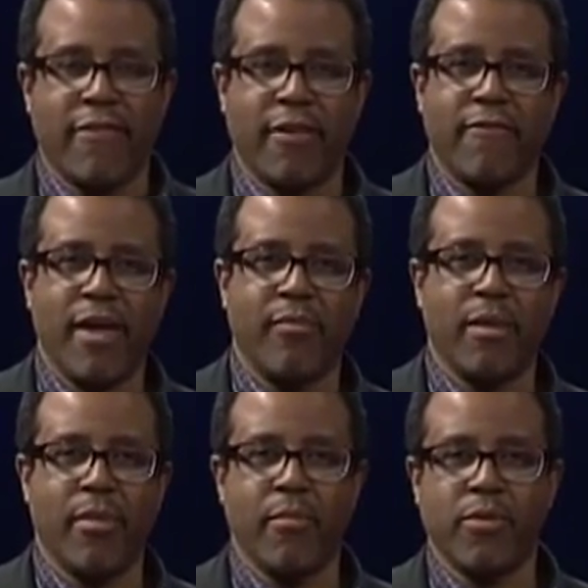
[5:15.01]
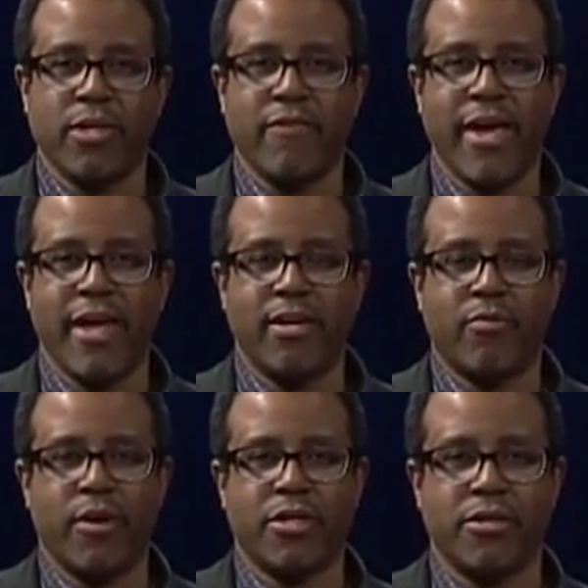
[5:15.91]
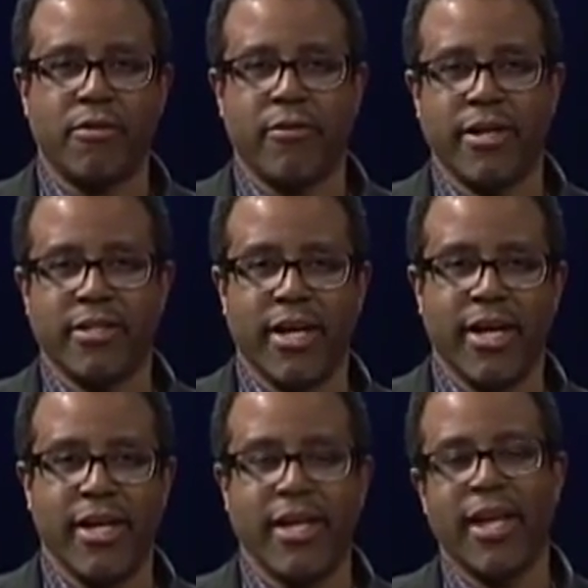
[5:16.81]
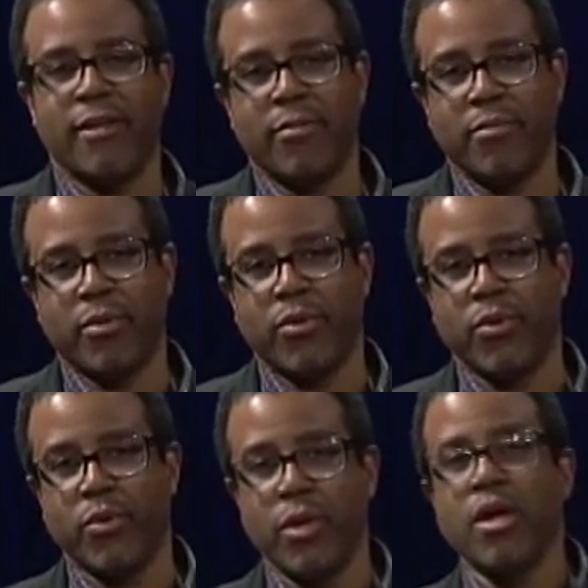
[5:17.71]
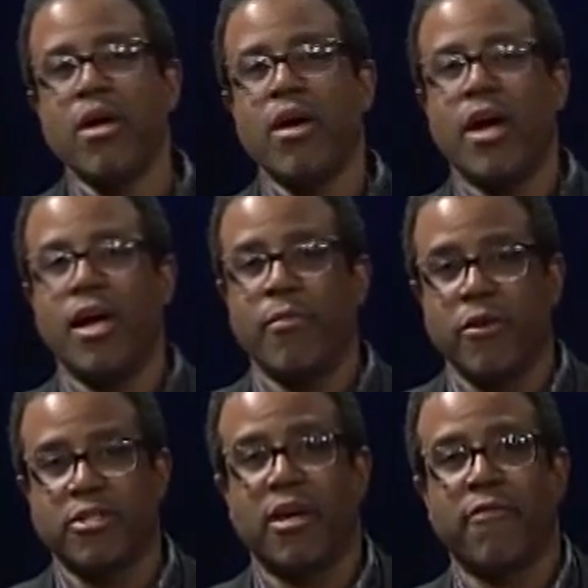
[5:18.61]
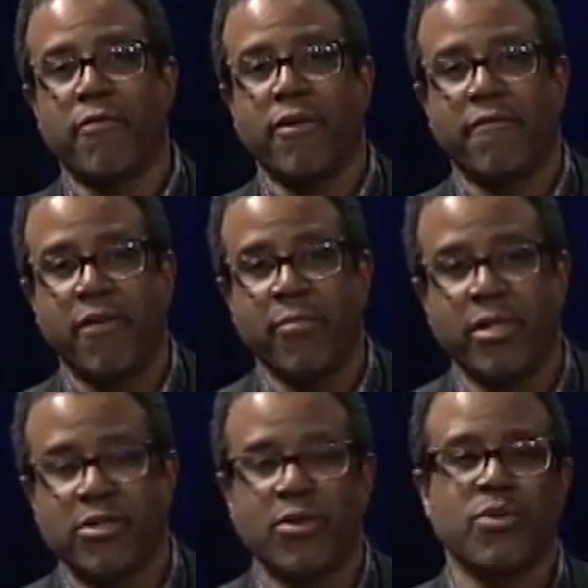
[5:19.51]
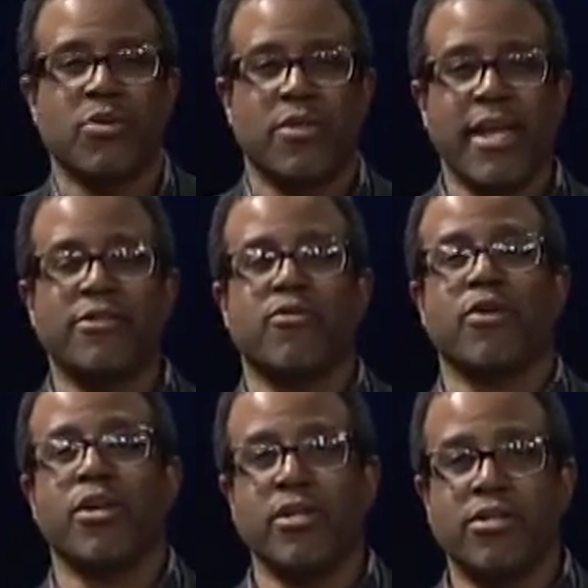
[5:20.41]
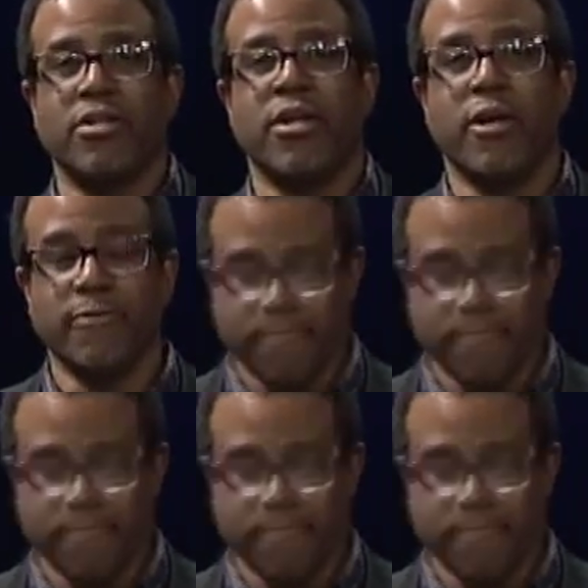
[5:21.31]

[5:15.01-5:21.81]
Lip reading: having family members that have had depression or anxiety and people who are suffering from it. So those are things that are good to